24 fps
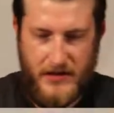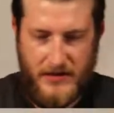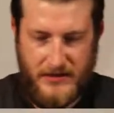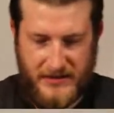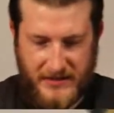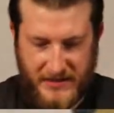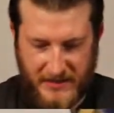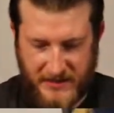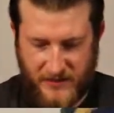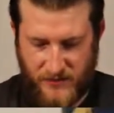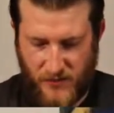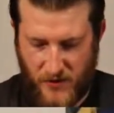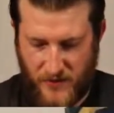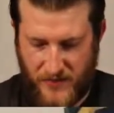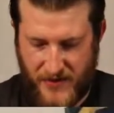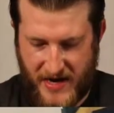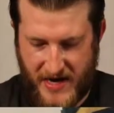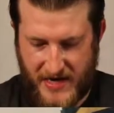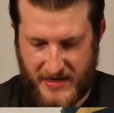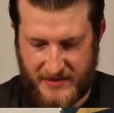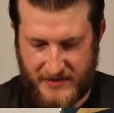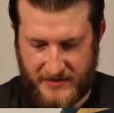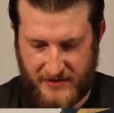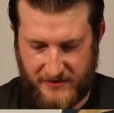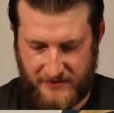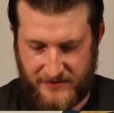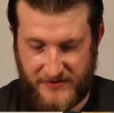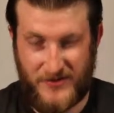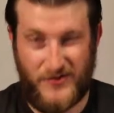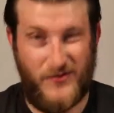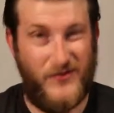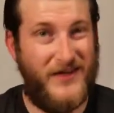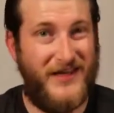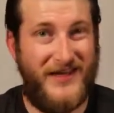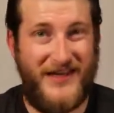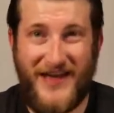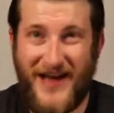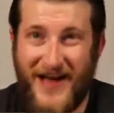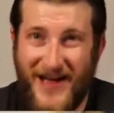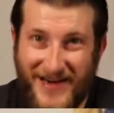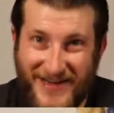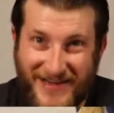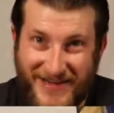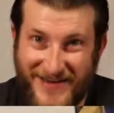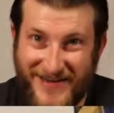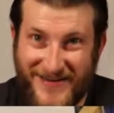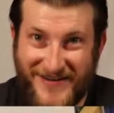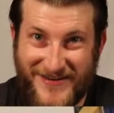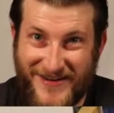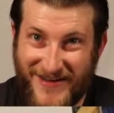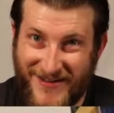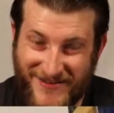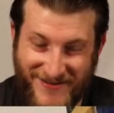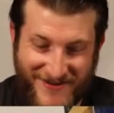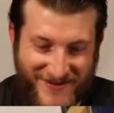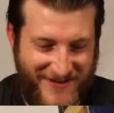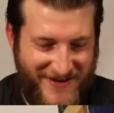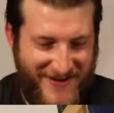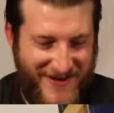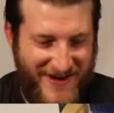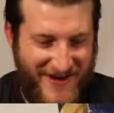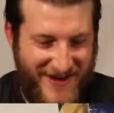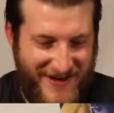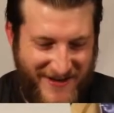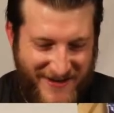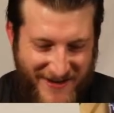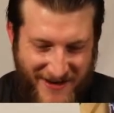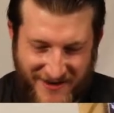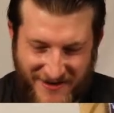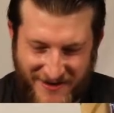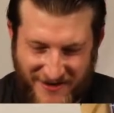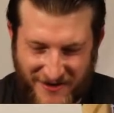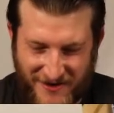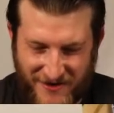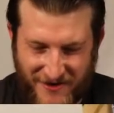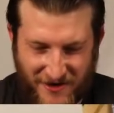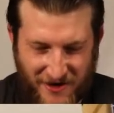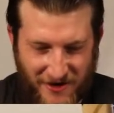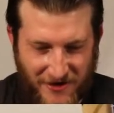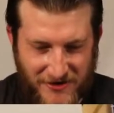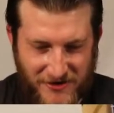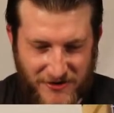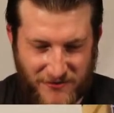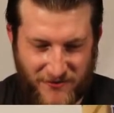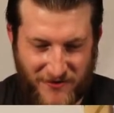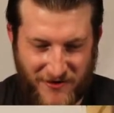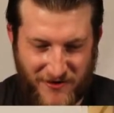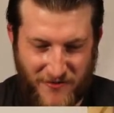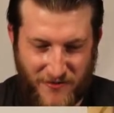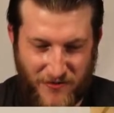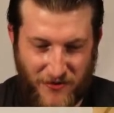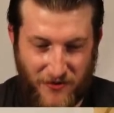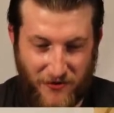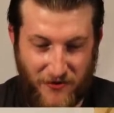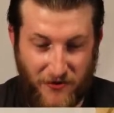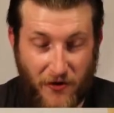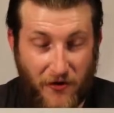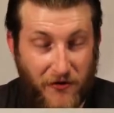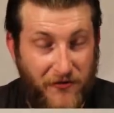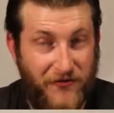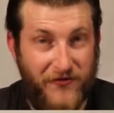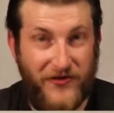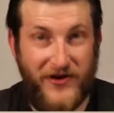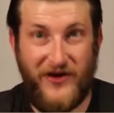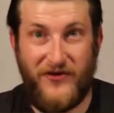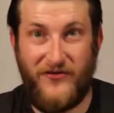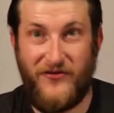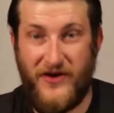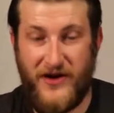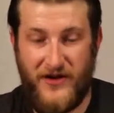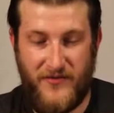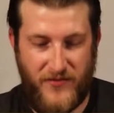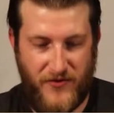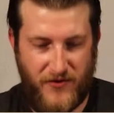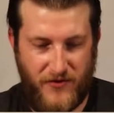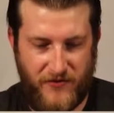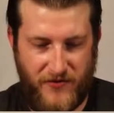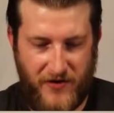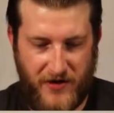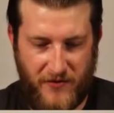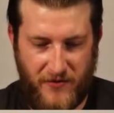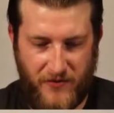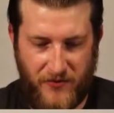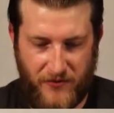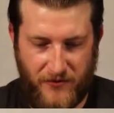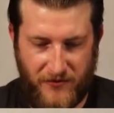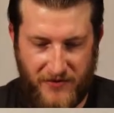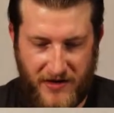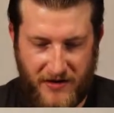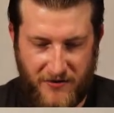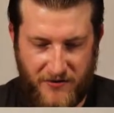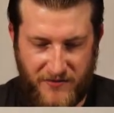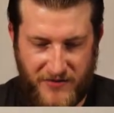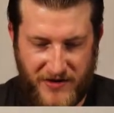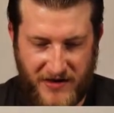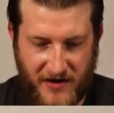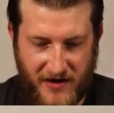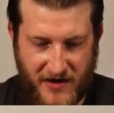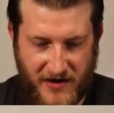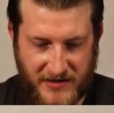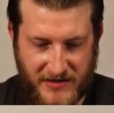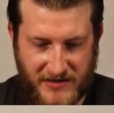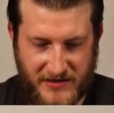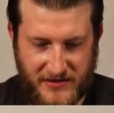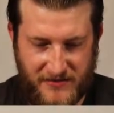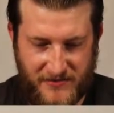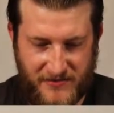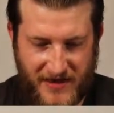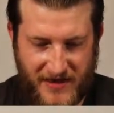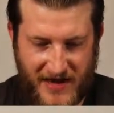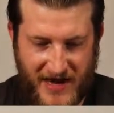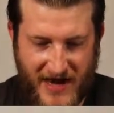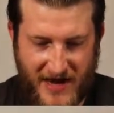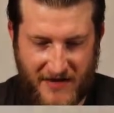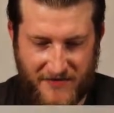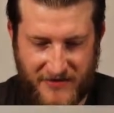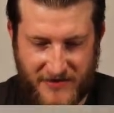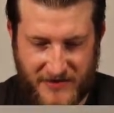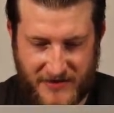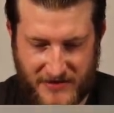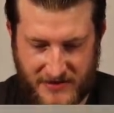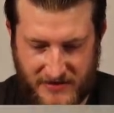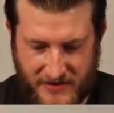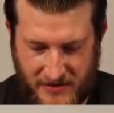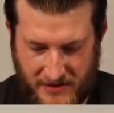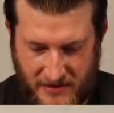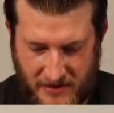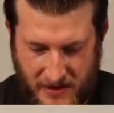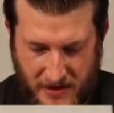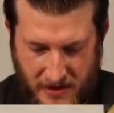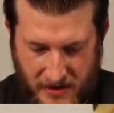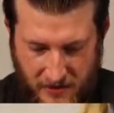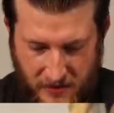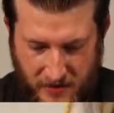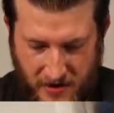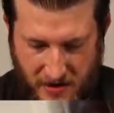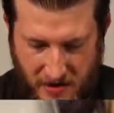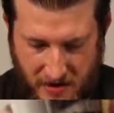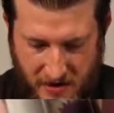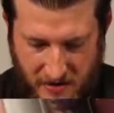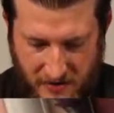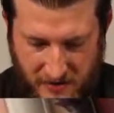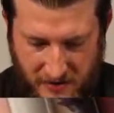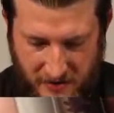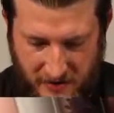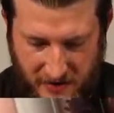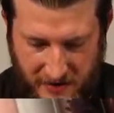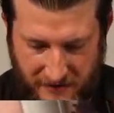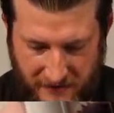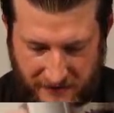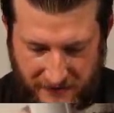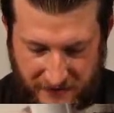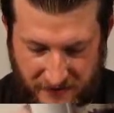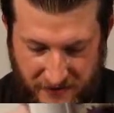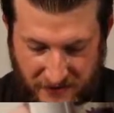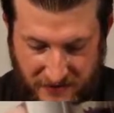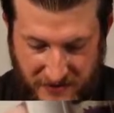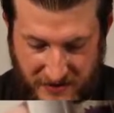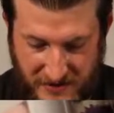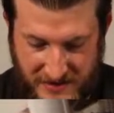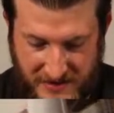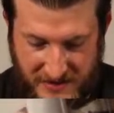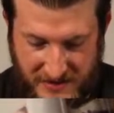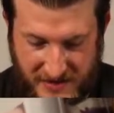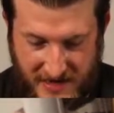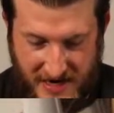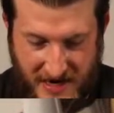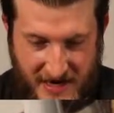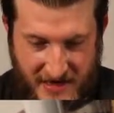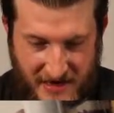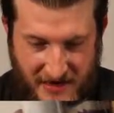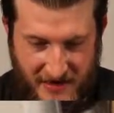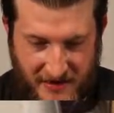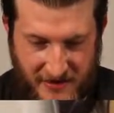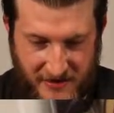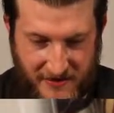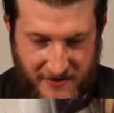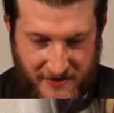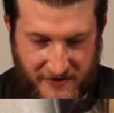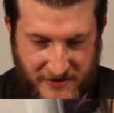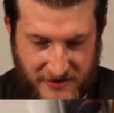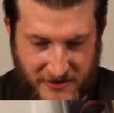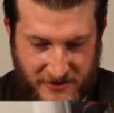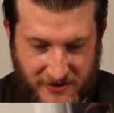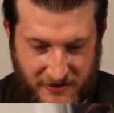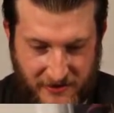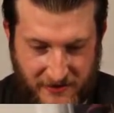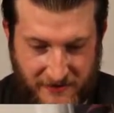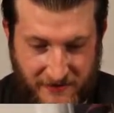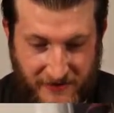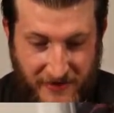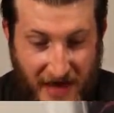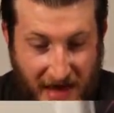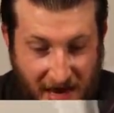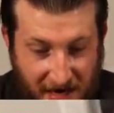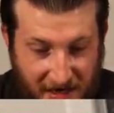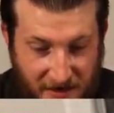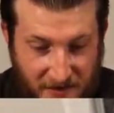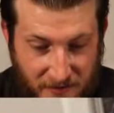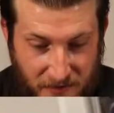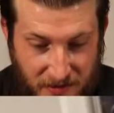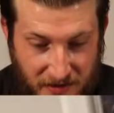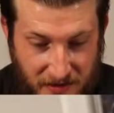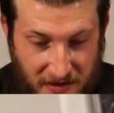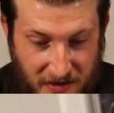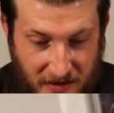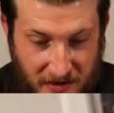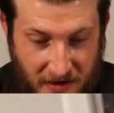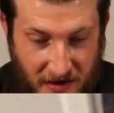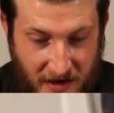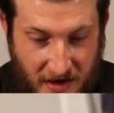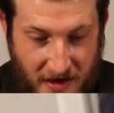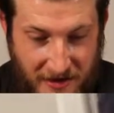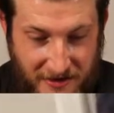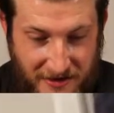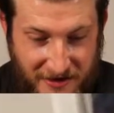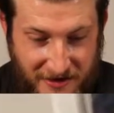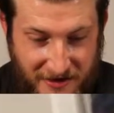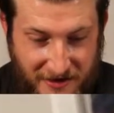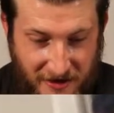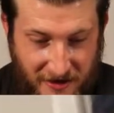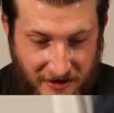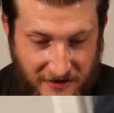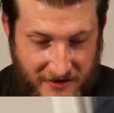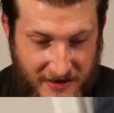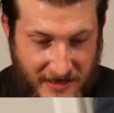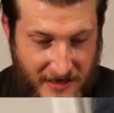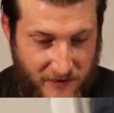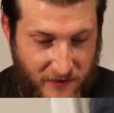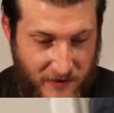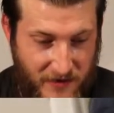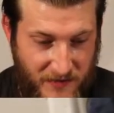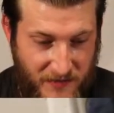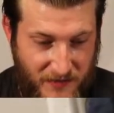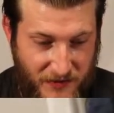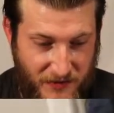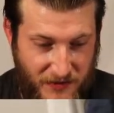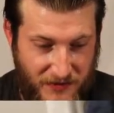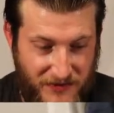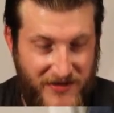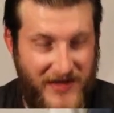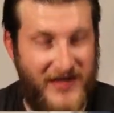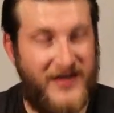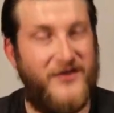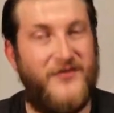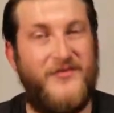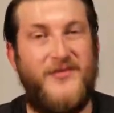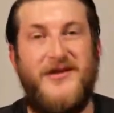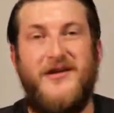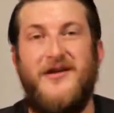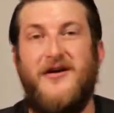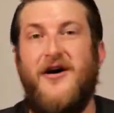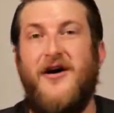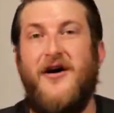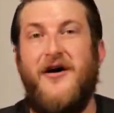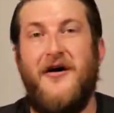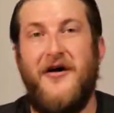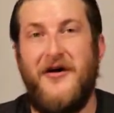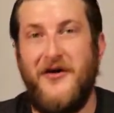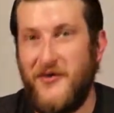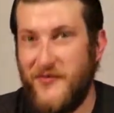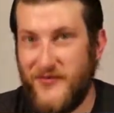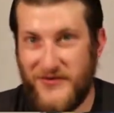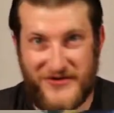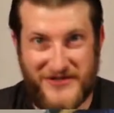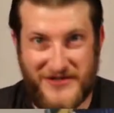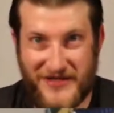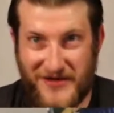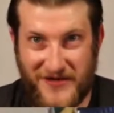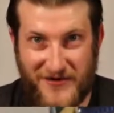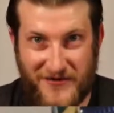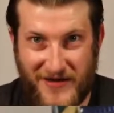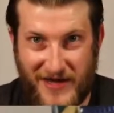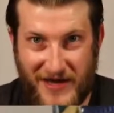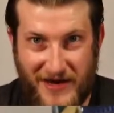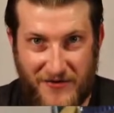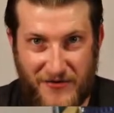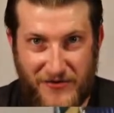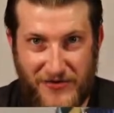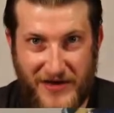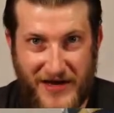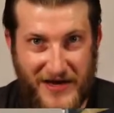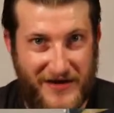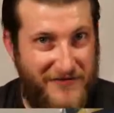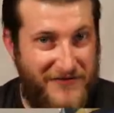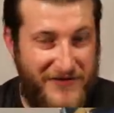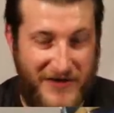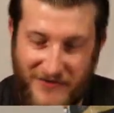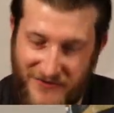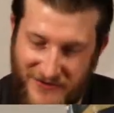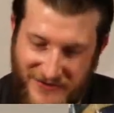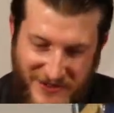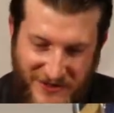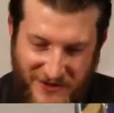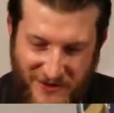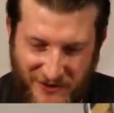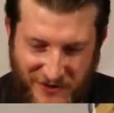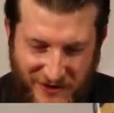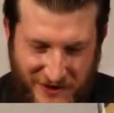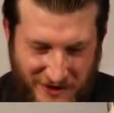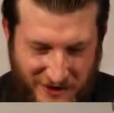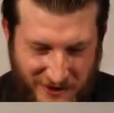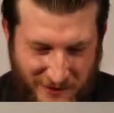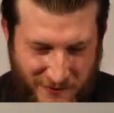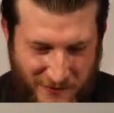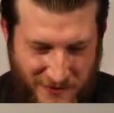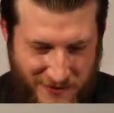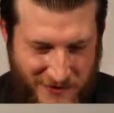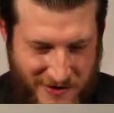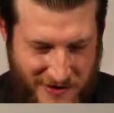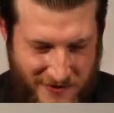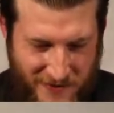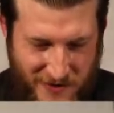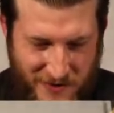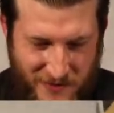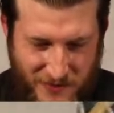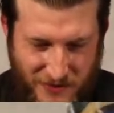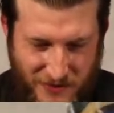six more packs left, so we gotta get another ultra rare pull, hopefully a rainbow rare pull. That would be awesome. Obviously, we are looking for this guy here, so if that could be the card that we pulled, I'd be 100% okay with that, if that was the only other one that we